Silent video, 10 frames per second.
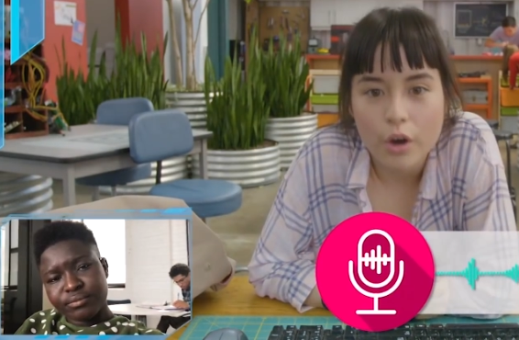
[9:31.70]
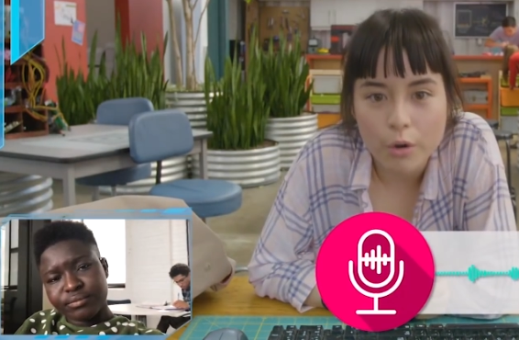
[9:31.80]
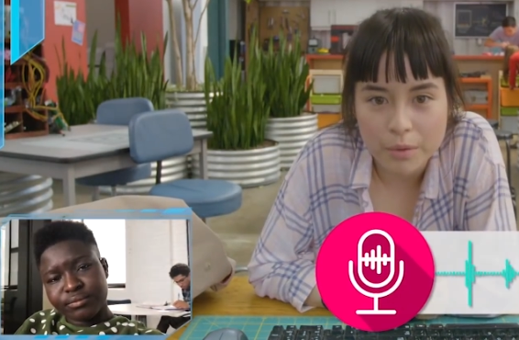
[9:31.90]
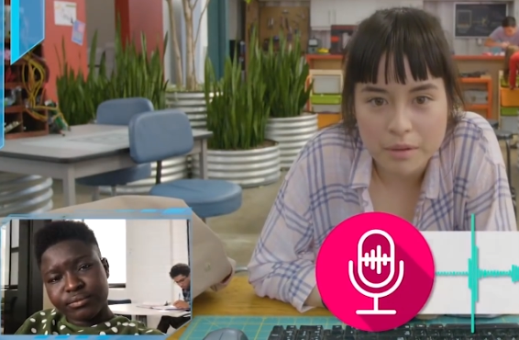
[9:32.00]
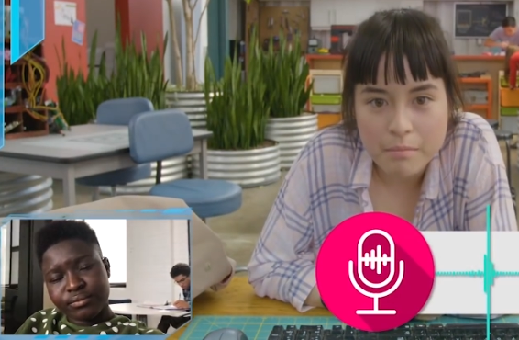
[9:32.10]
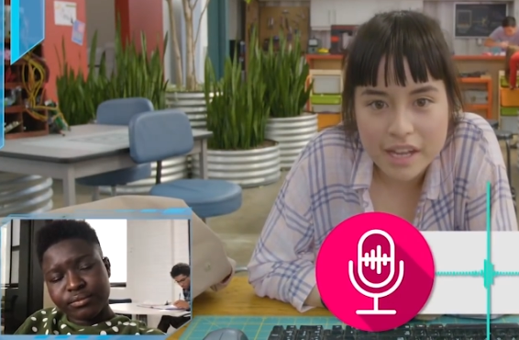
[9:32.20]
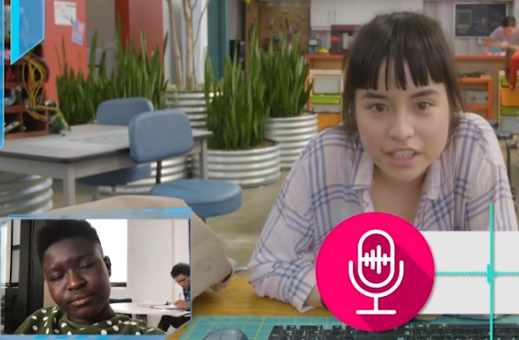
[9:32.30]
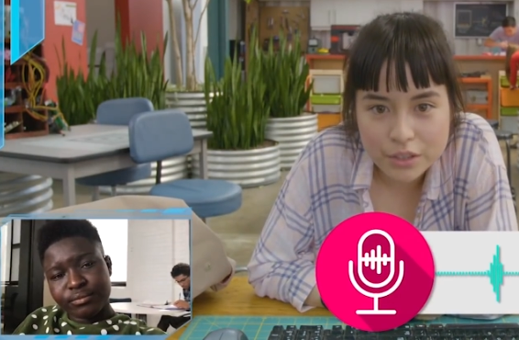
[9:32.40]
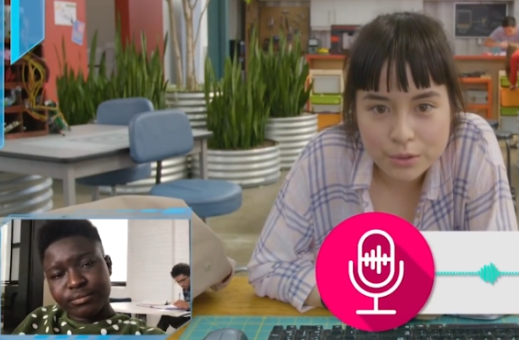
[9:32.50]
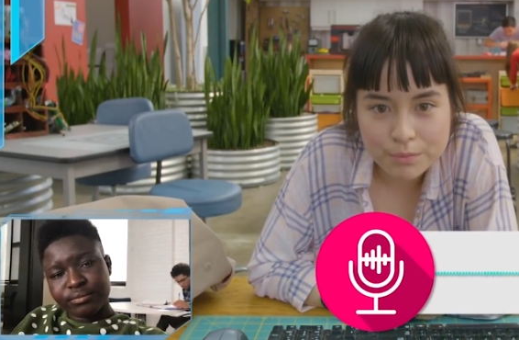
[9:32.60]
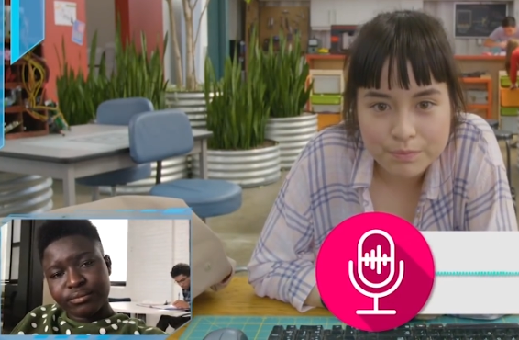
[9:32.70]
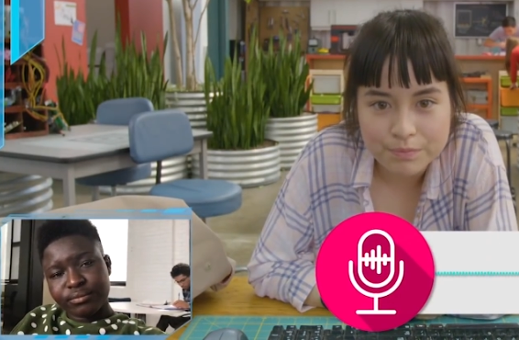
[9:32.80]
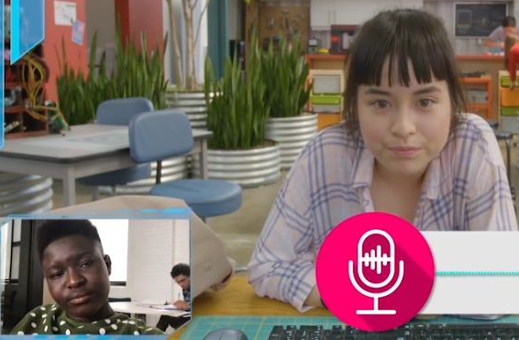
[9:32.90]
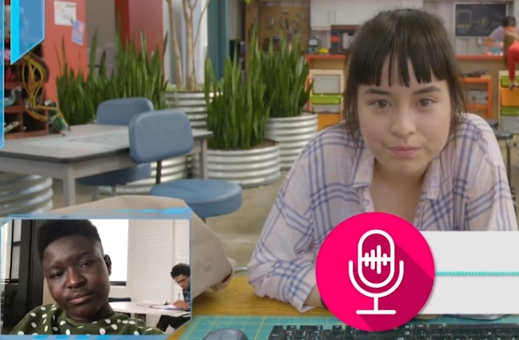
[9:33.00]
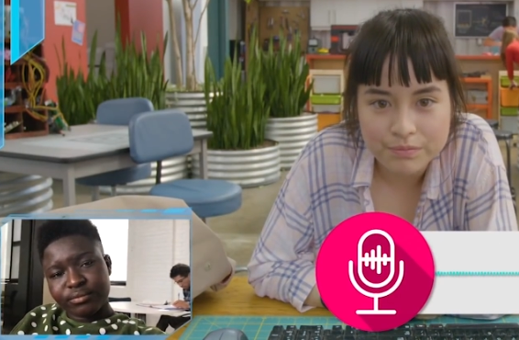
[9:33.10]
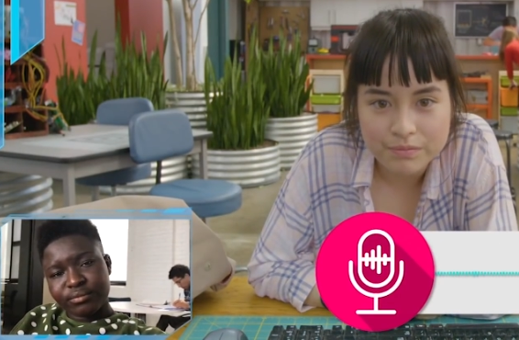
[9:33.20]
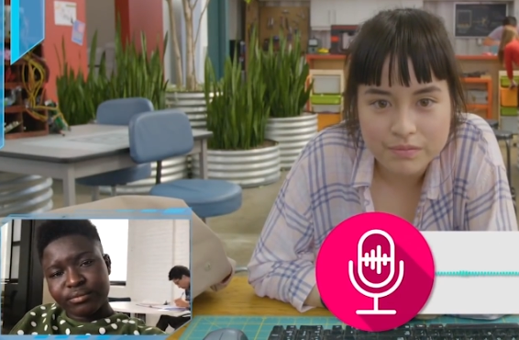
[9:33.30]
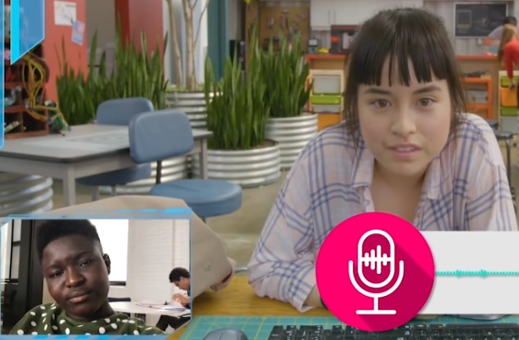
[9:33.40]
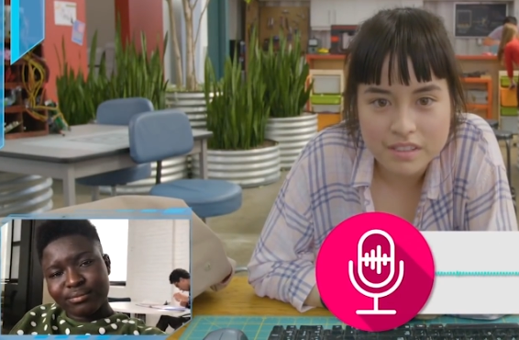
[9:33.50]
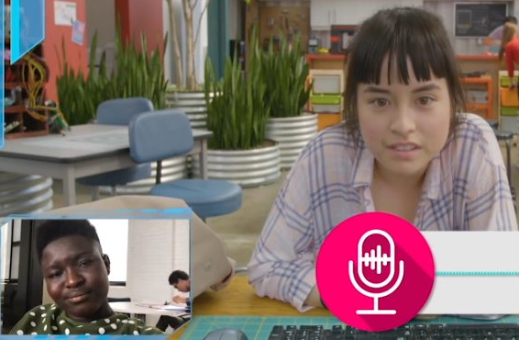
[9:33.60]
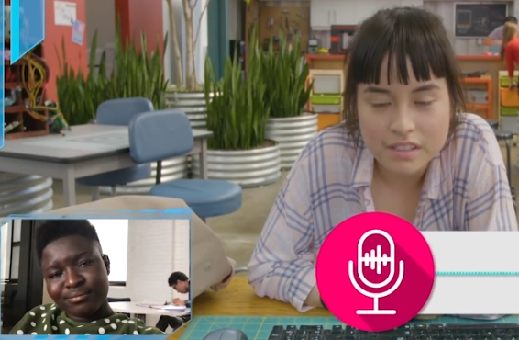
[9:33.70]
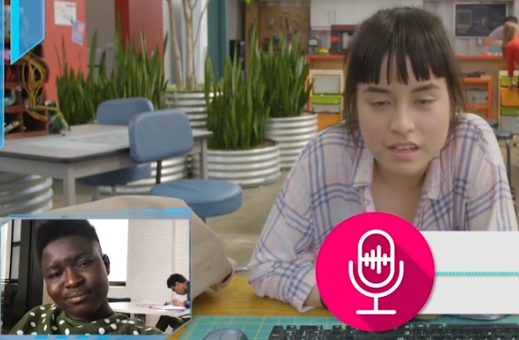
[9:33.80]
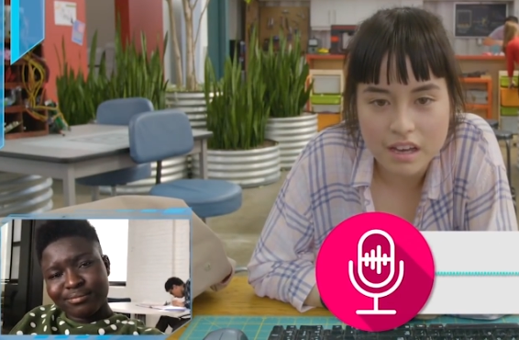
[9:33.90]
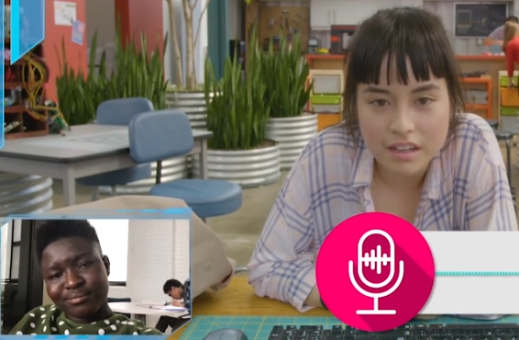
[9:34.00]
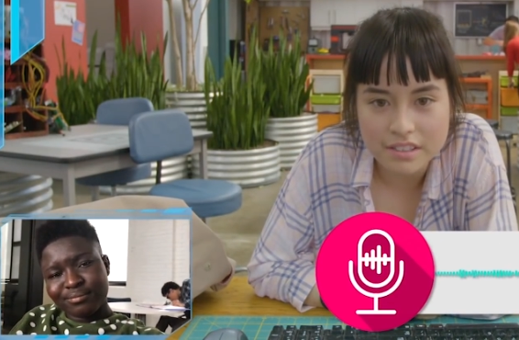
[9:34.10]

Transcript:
Speaker 1: Open menu, uh,